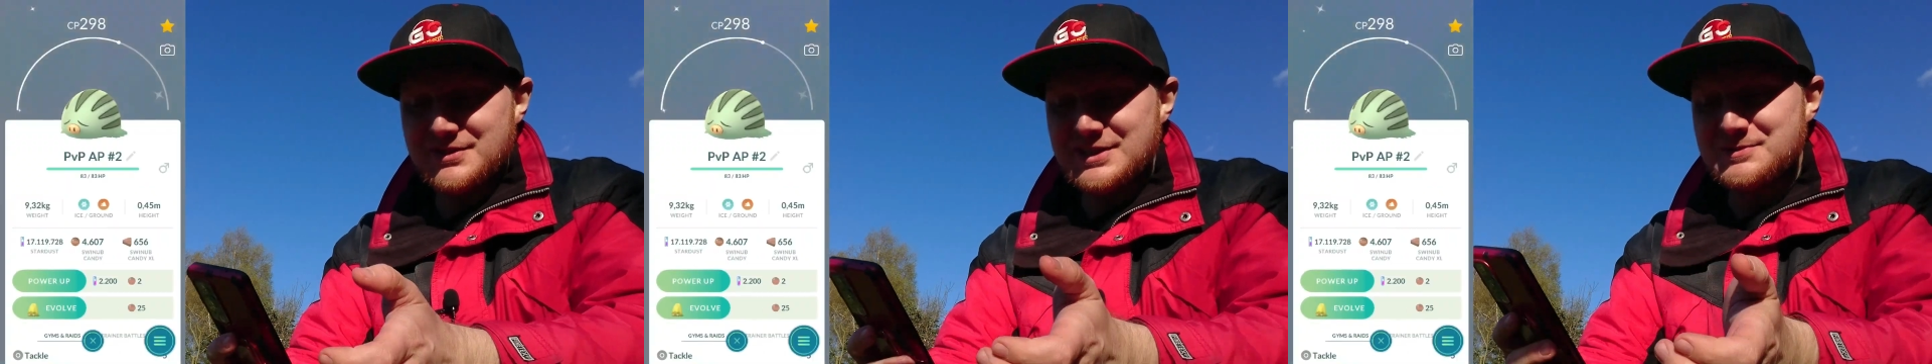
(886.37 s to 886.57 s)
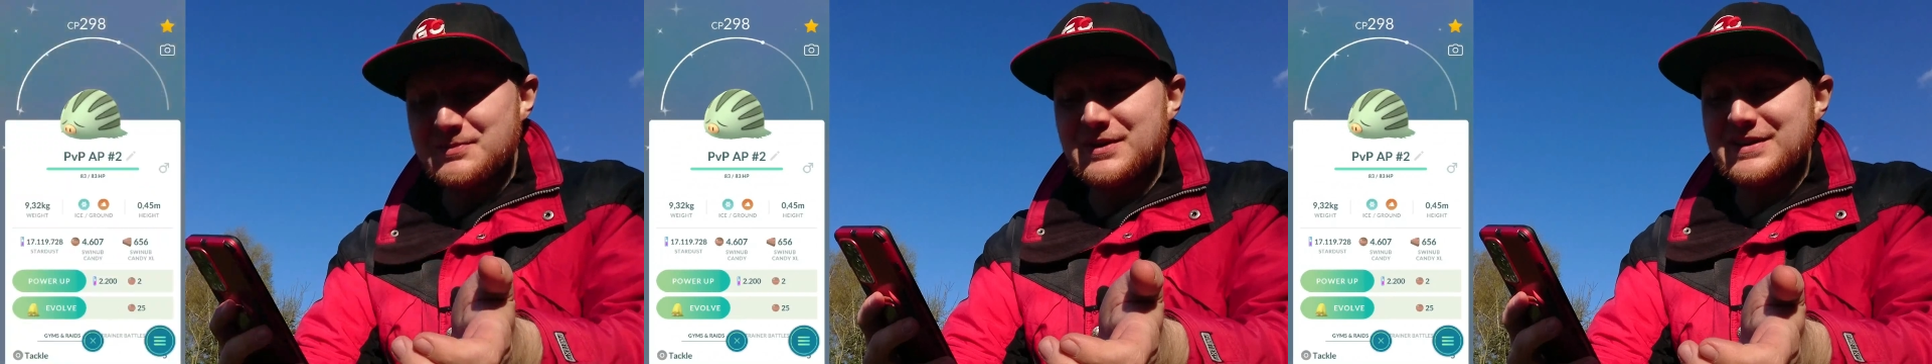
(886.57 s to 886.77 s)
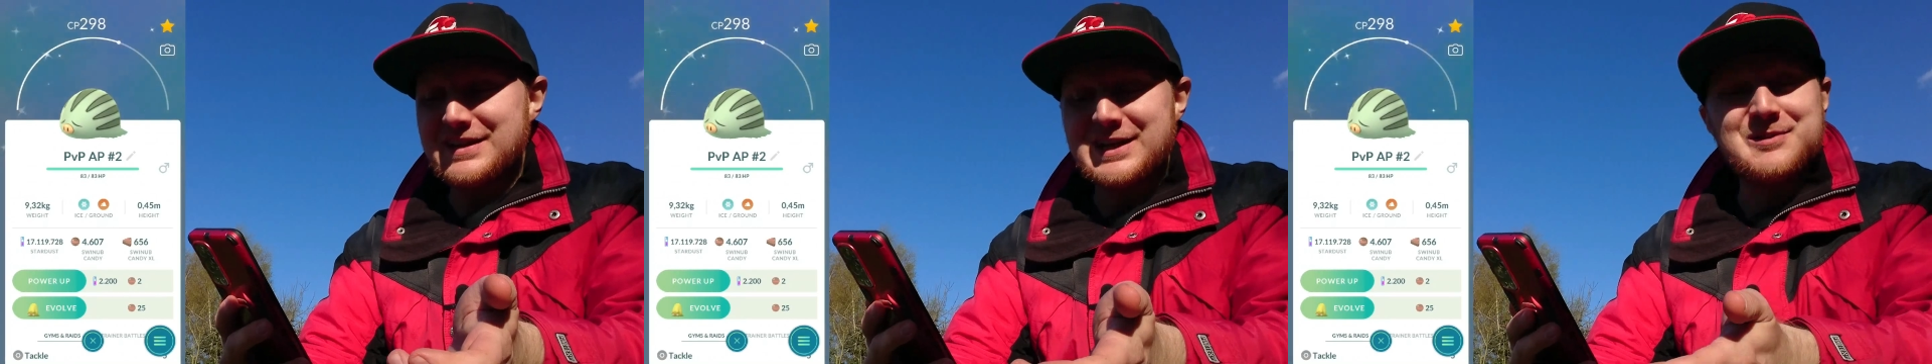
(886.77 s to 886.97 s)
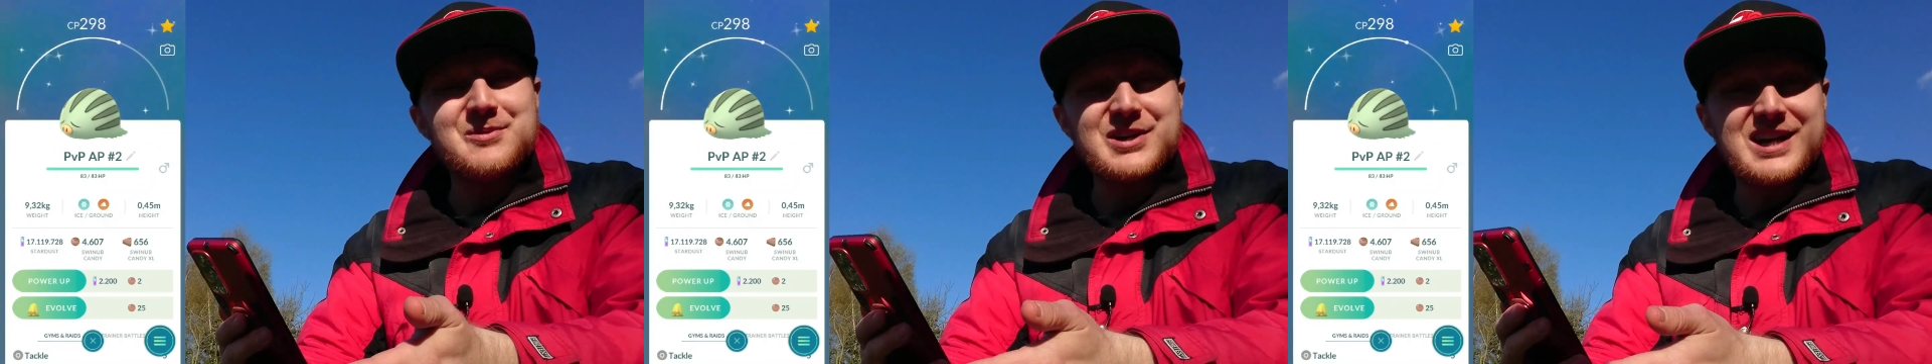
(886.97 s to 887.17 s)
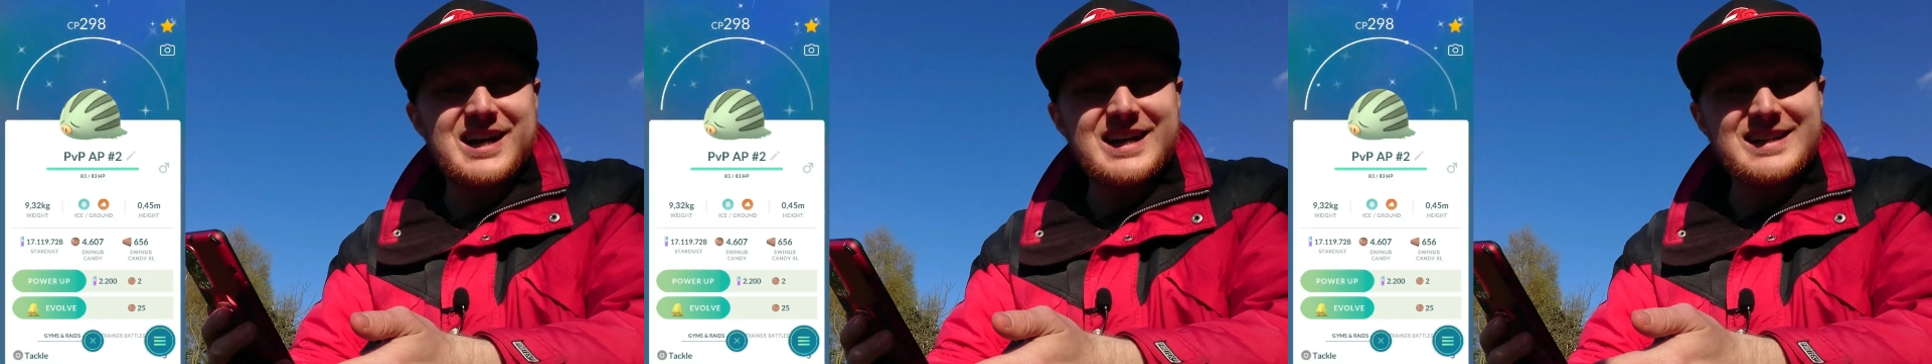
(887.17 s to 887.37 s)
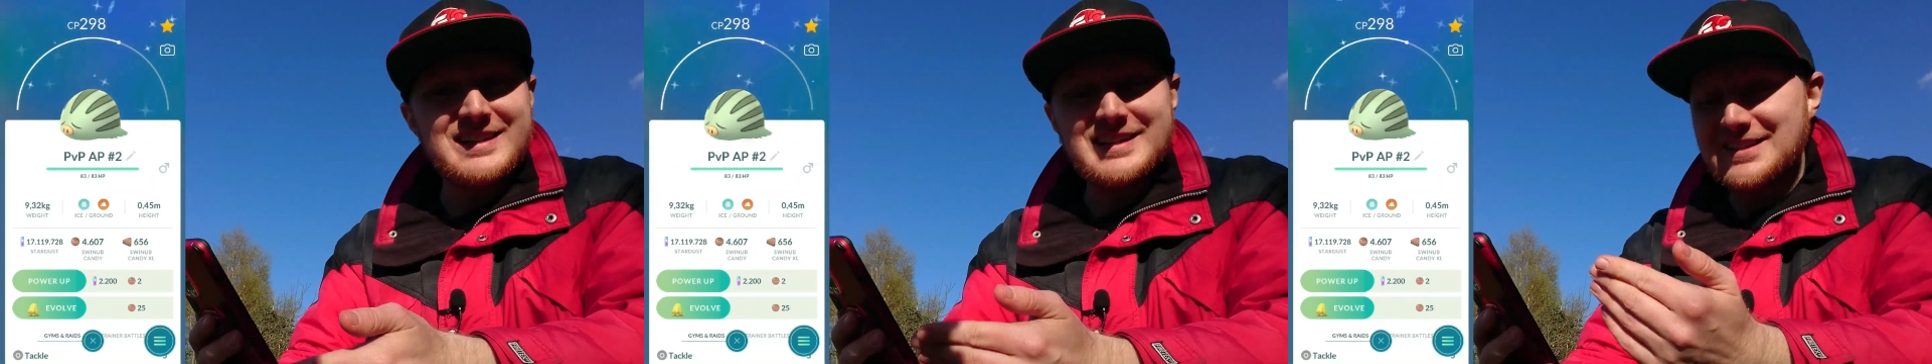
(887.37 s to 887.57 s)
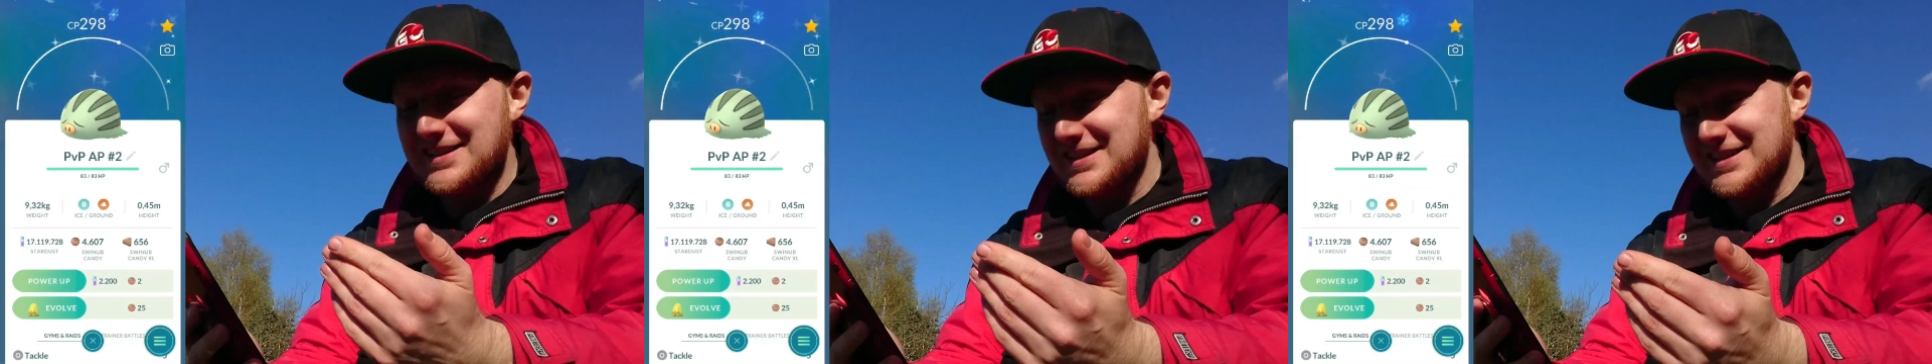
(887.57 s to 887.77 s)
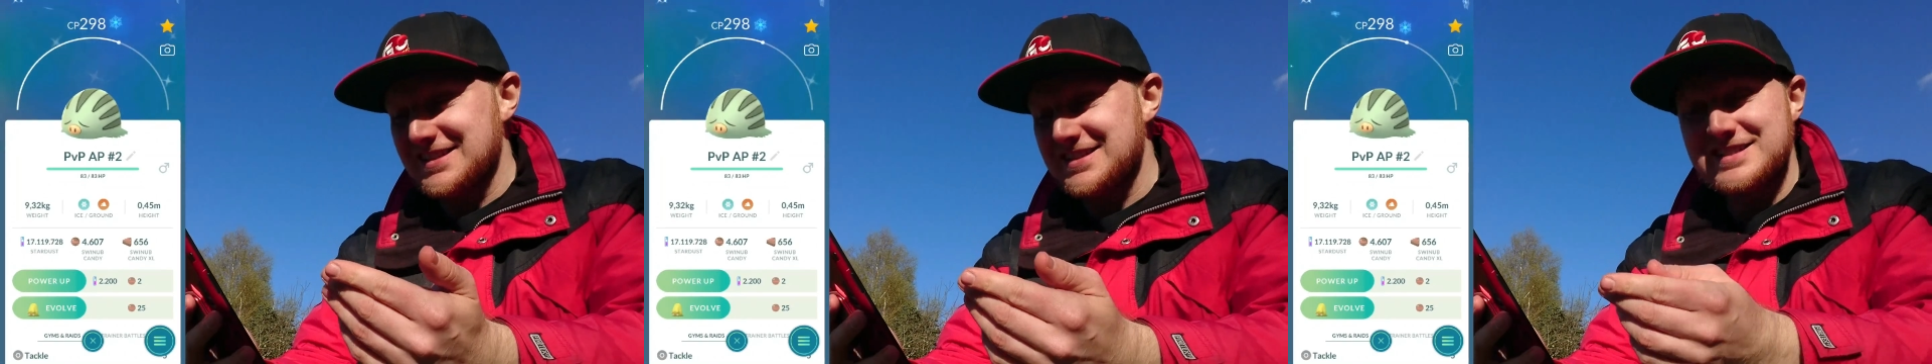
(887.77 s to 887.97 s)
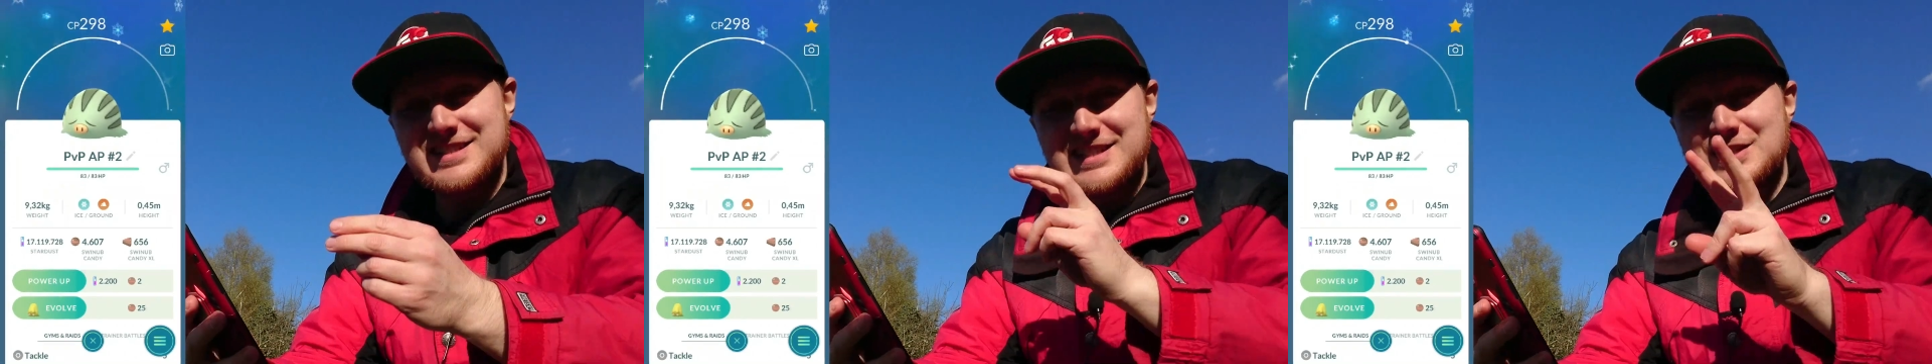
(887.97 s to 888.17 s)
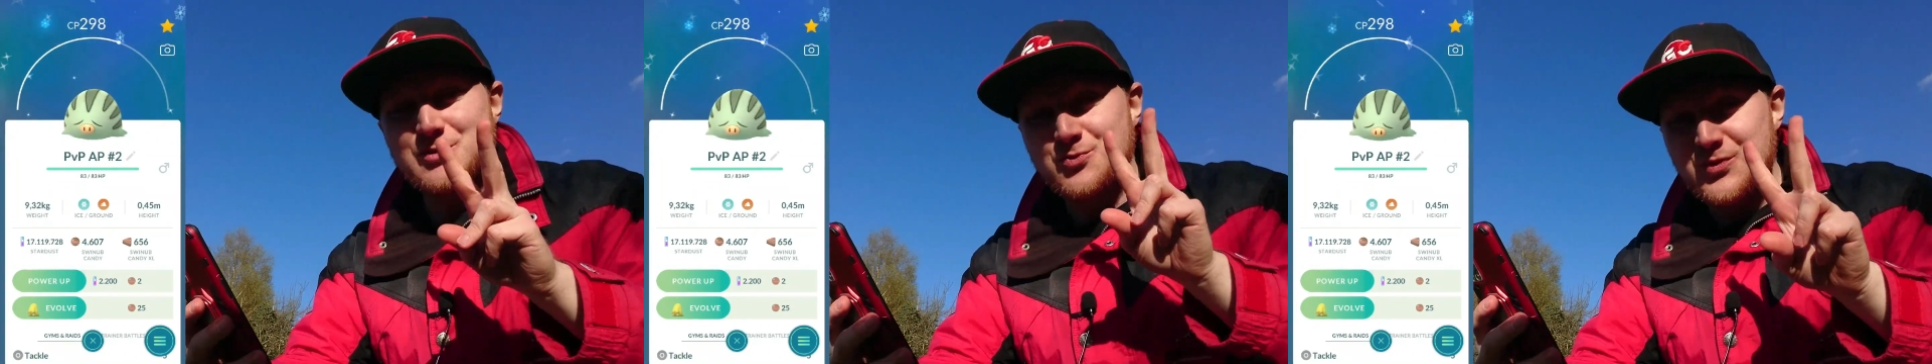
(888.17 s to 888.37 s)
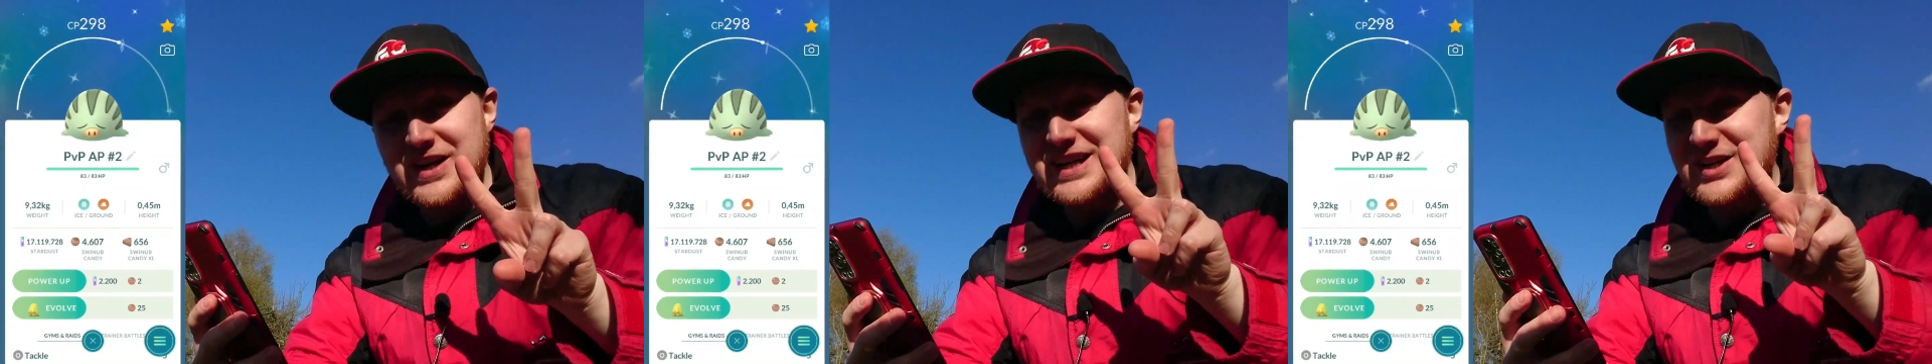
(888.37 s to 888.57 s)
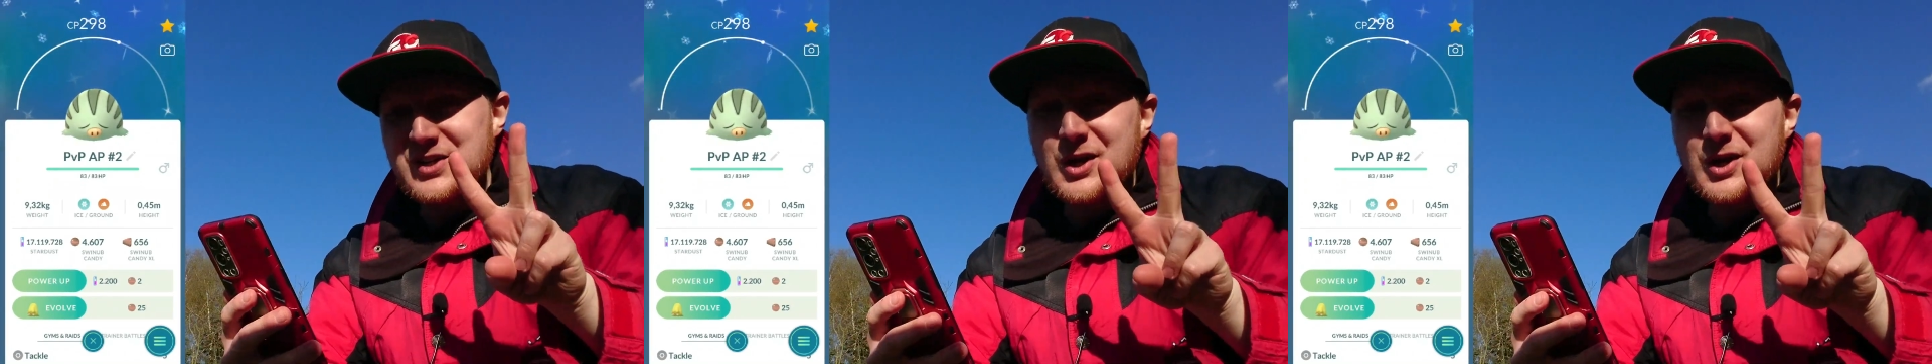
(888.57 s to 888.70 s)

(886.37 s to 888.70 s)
this one that I want to highlight is rank